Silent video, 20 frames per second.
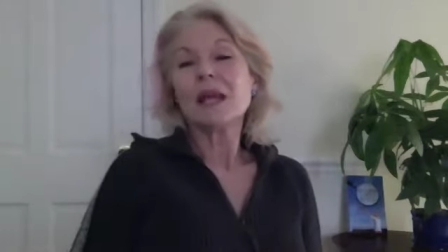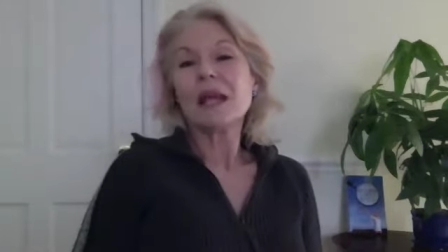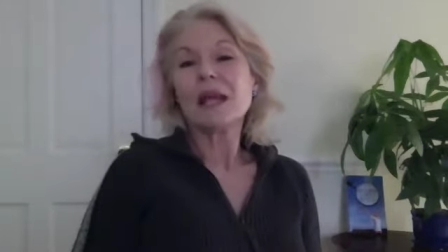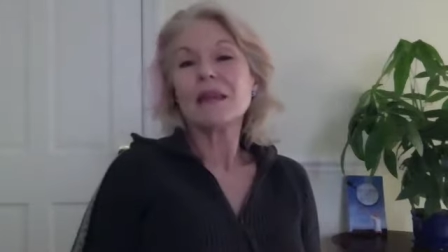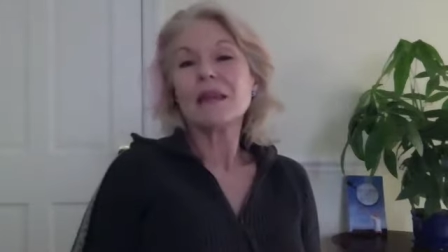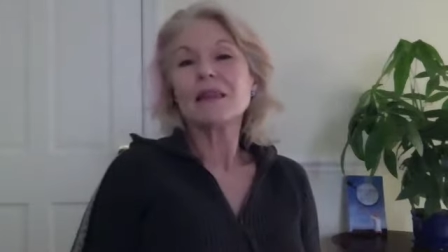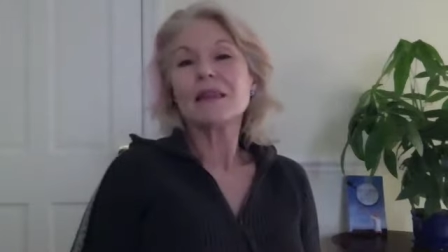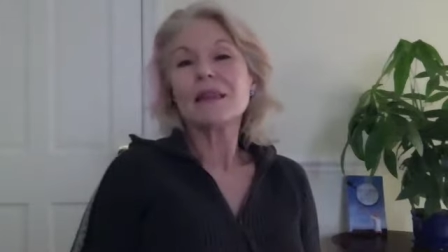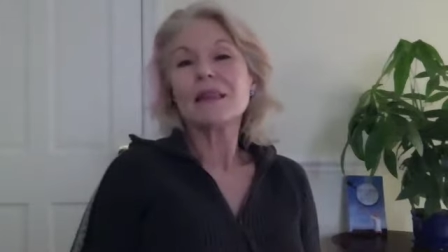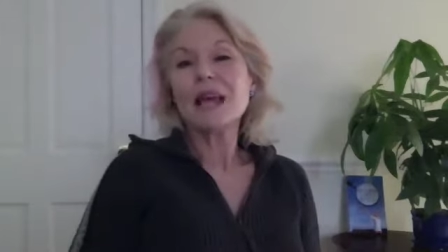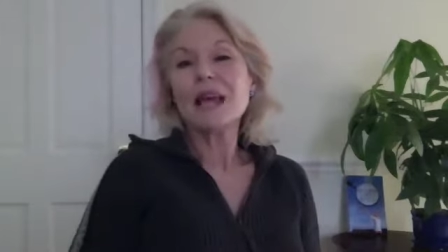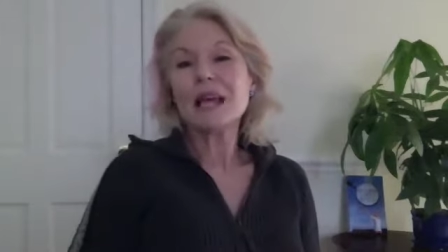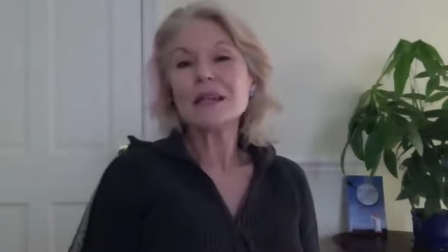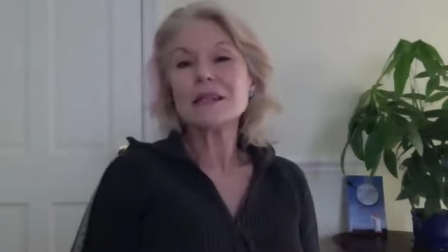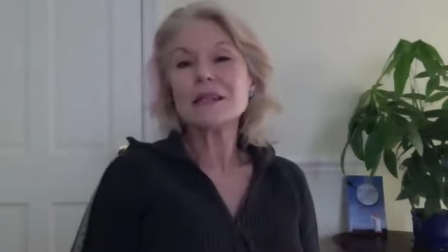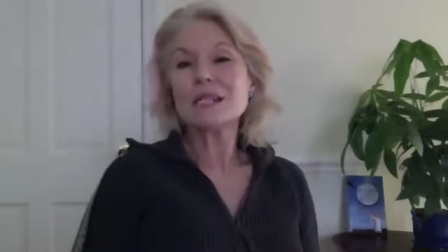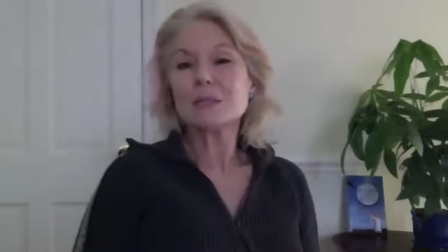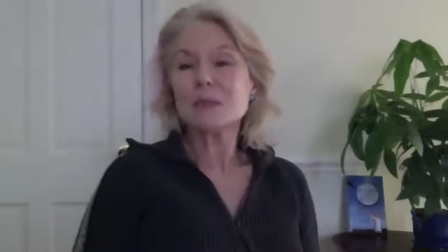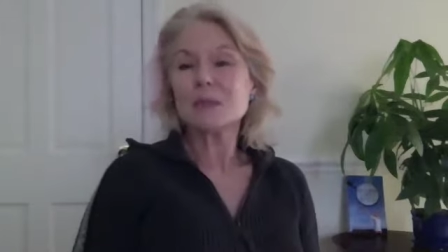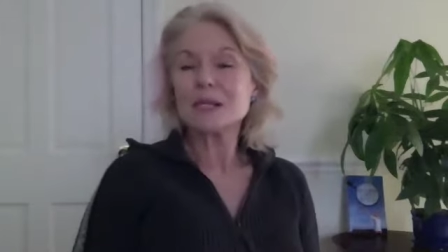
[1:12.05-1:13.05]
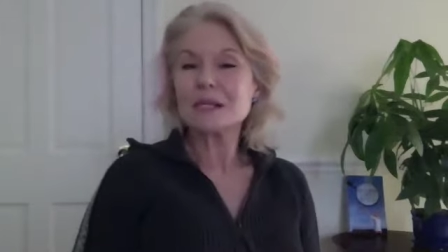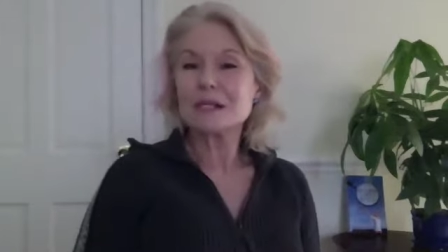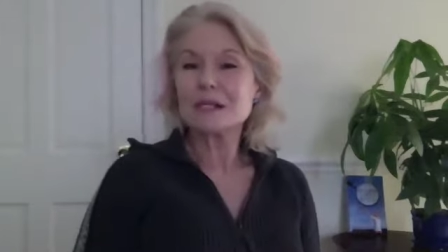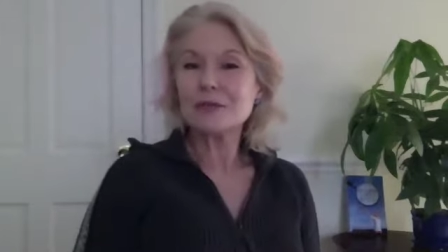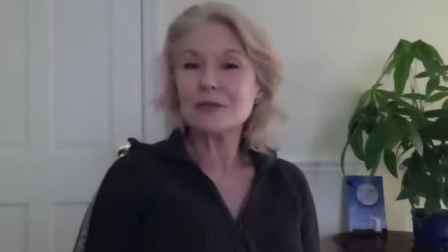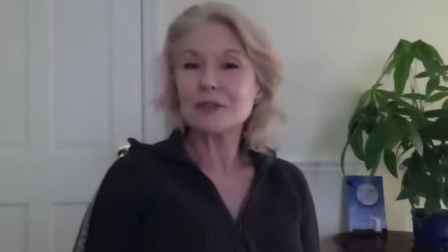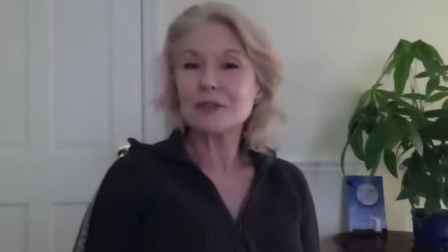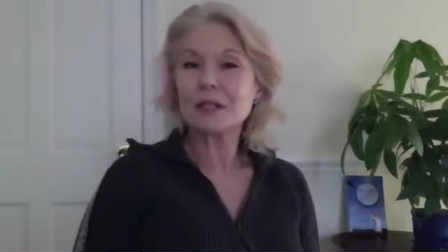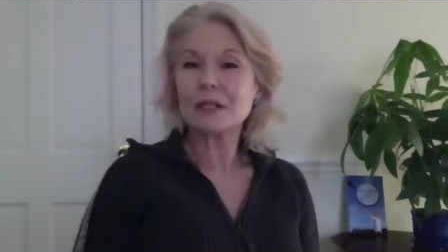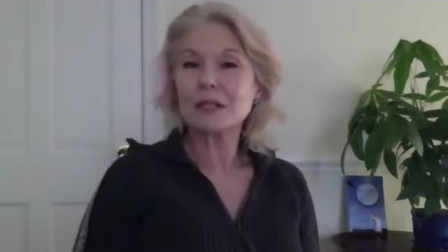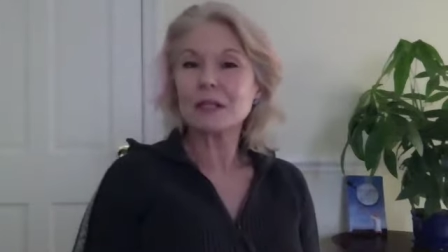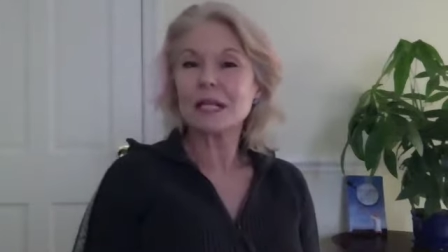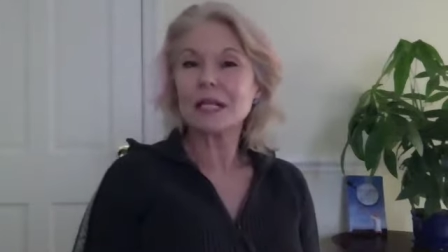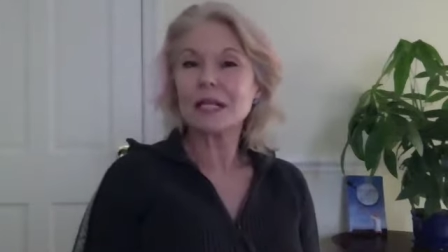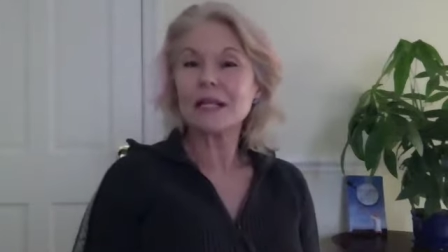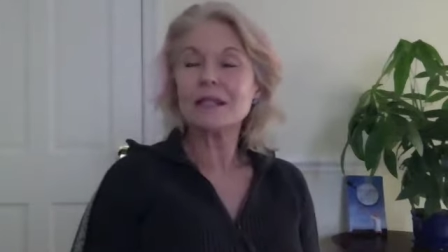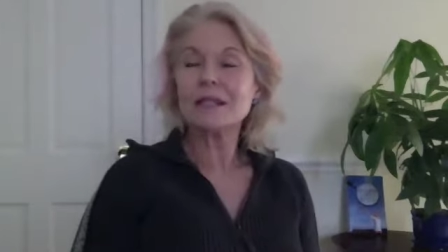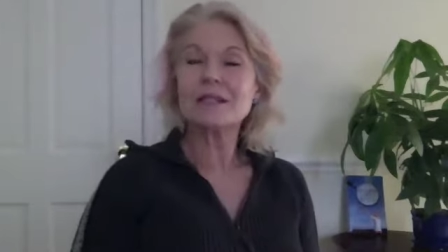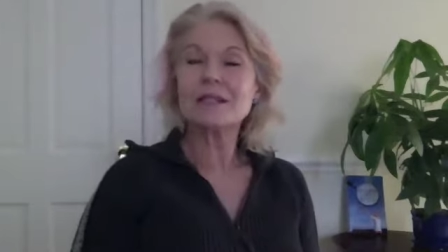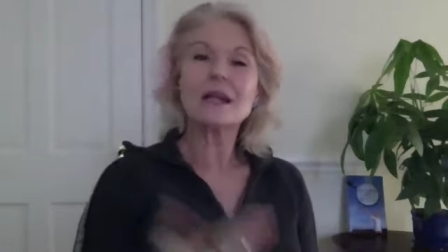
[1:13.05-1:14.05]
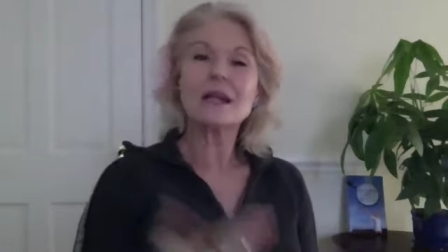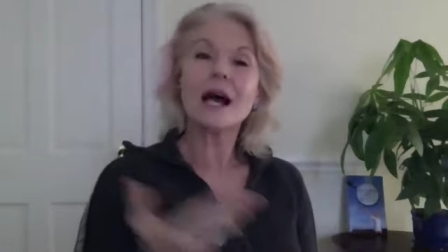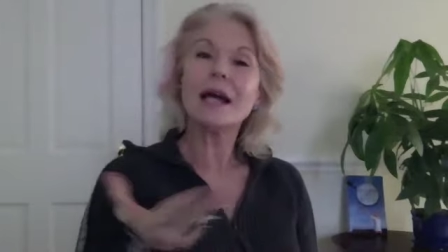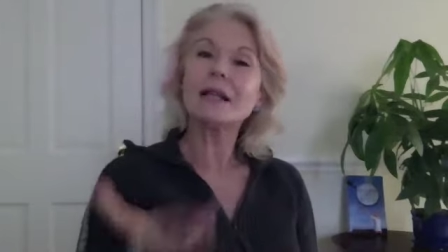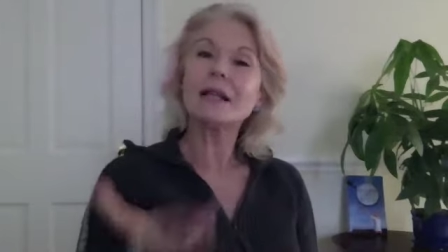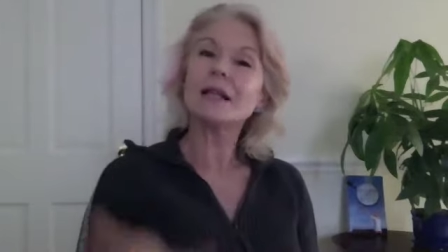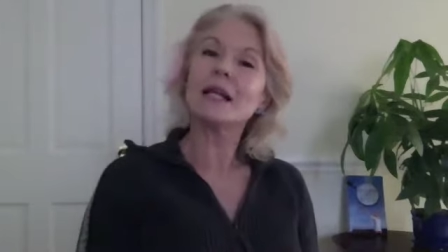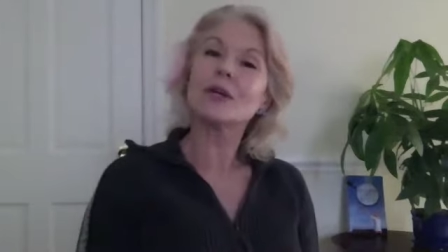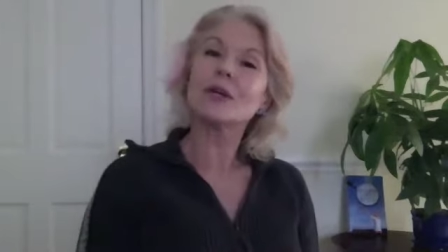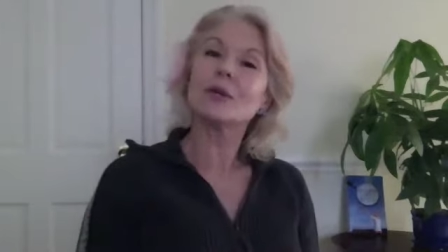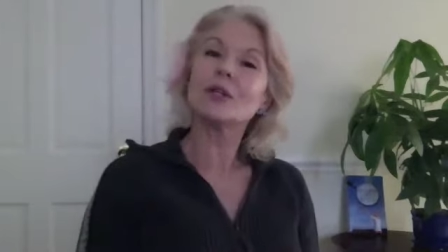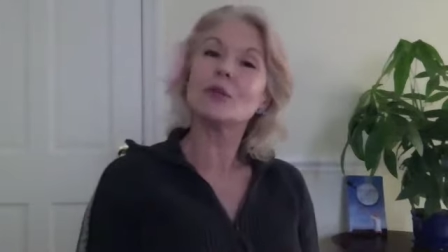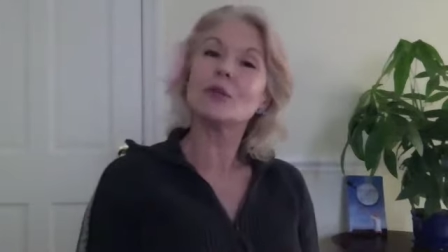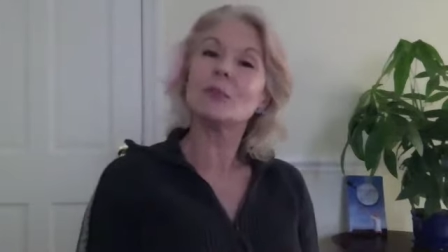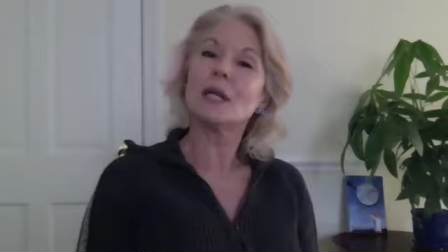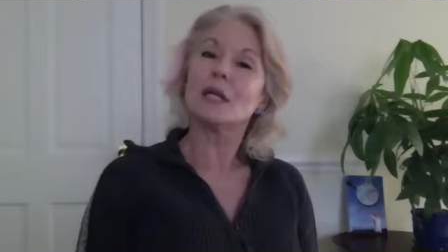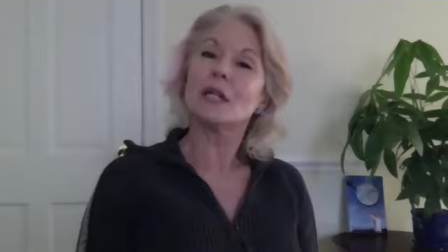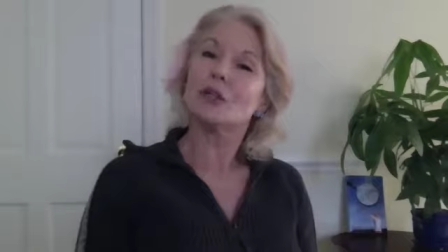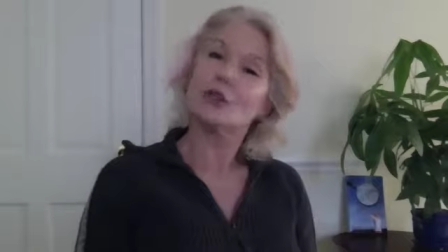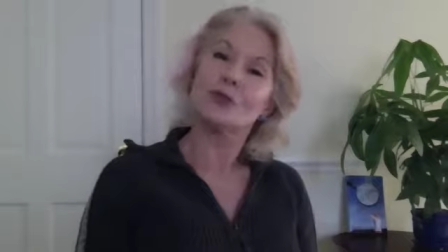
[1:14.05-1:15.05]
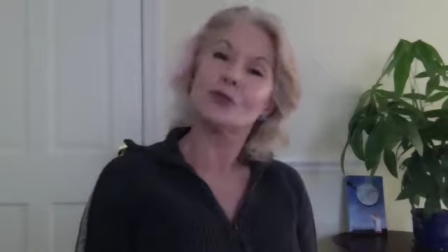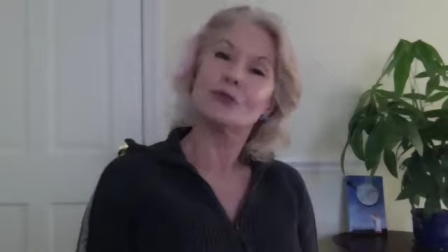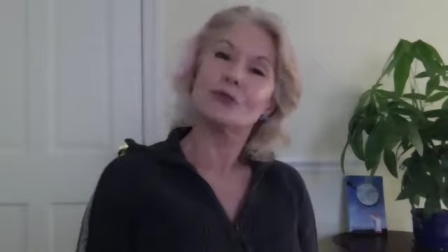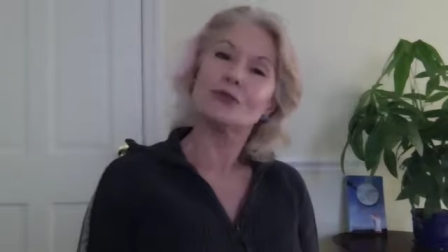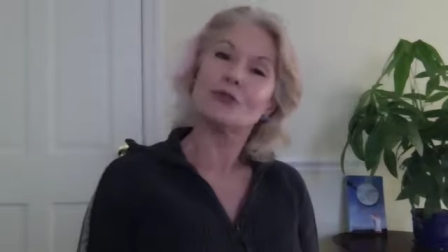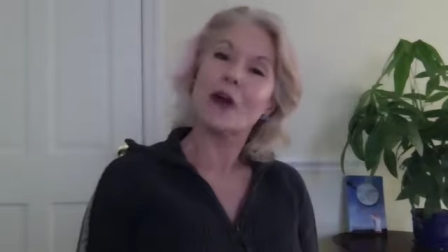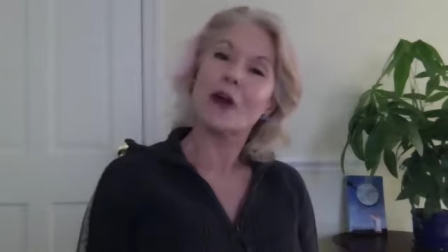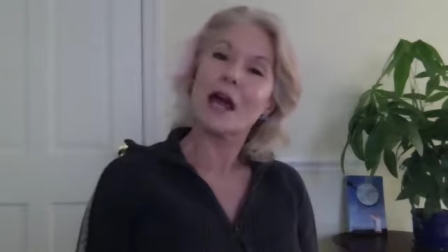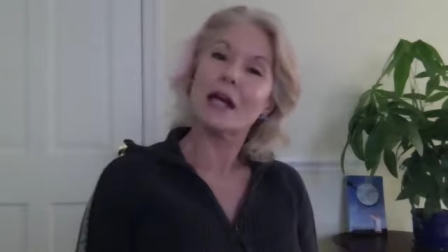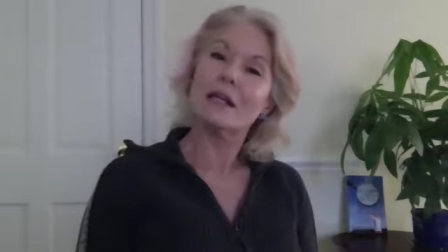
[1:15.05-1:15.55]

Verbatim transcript: And then specifically, it's kind of like when you meet a new friend.